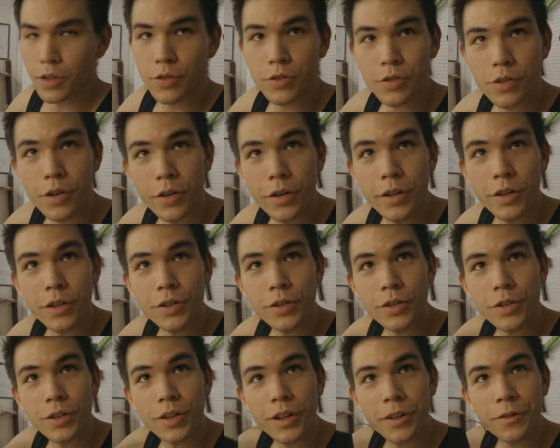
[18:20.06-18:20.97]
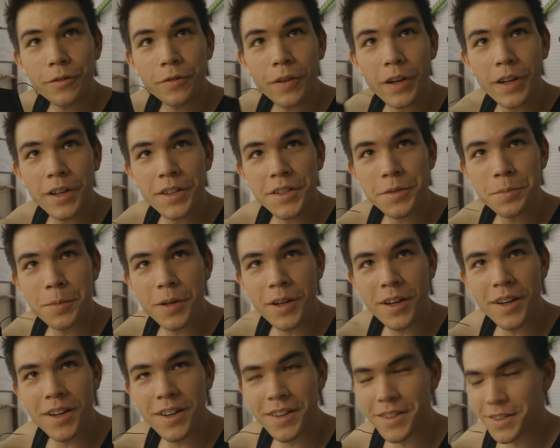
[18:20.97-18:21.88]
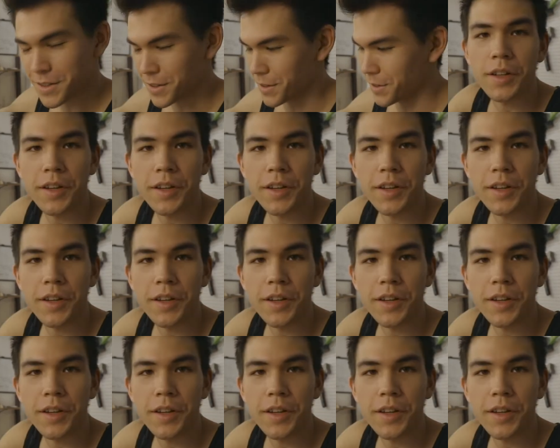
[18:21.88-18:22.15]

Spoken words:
Starting to look like a face mask.